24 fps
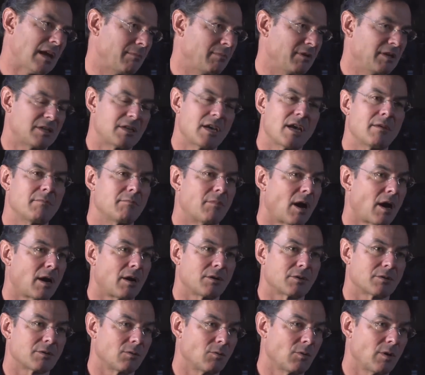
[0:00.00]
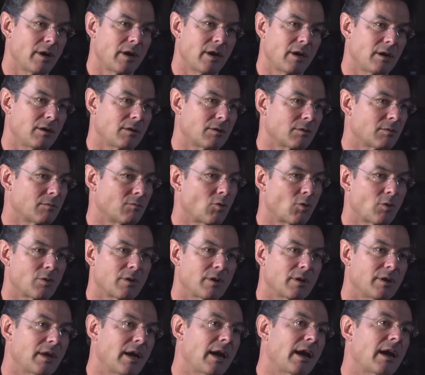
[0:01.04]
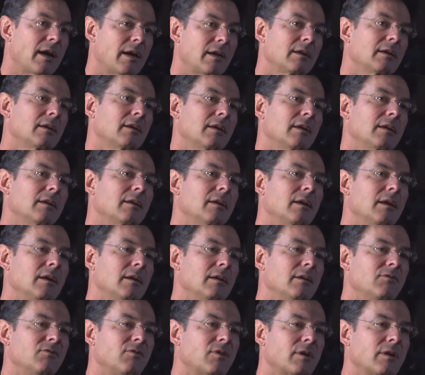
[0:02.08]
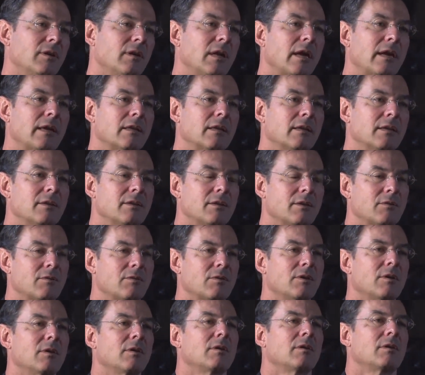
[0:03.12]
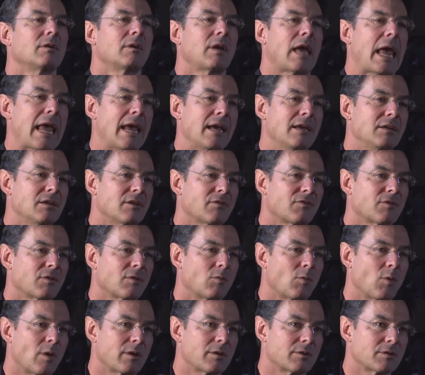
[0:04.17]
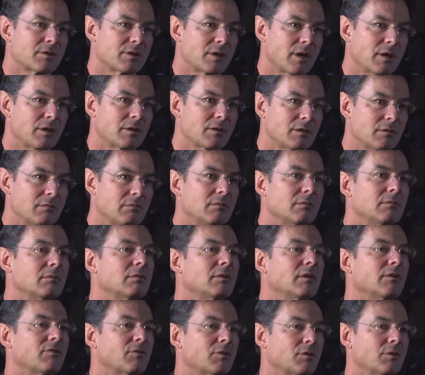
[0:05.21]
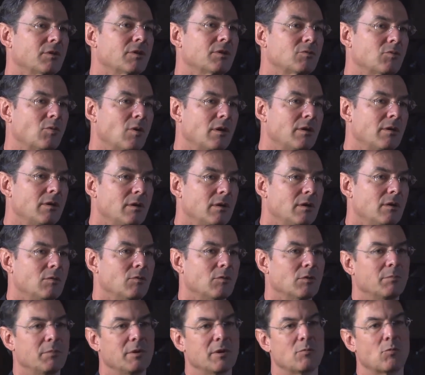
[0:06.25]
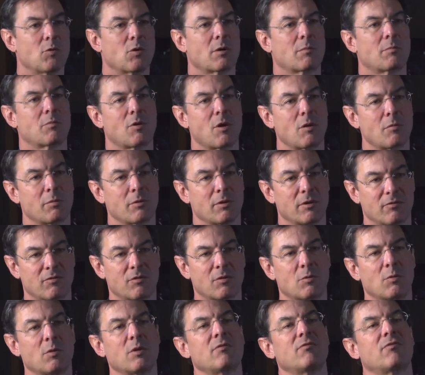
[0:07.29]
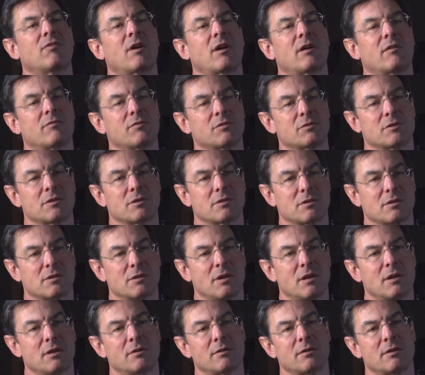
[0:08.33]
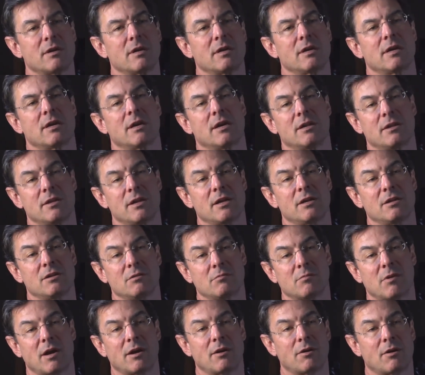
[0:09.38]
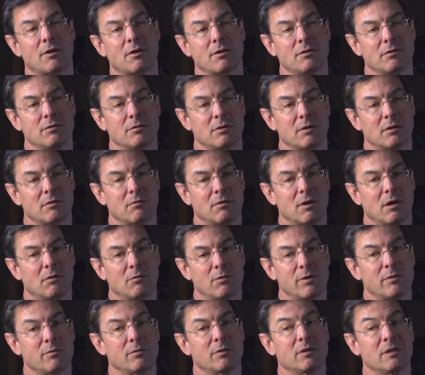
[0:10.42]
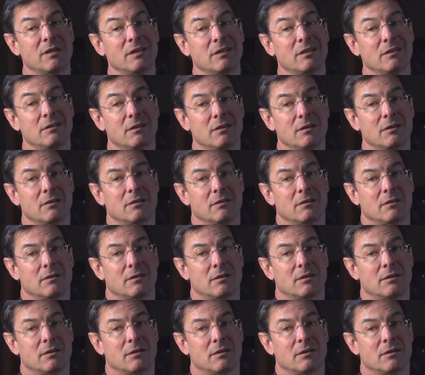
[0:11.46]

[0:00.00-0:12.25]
maybe 10 miles away or more than that, and very likely a different weather station, if there is one, would be more appropriate for one fire versus another. And then you might argue that, well, we would need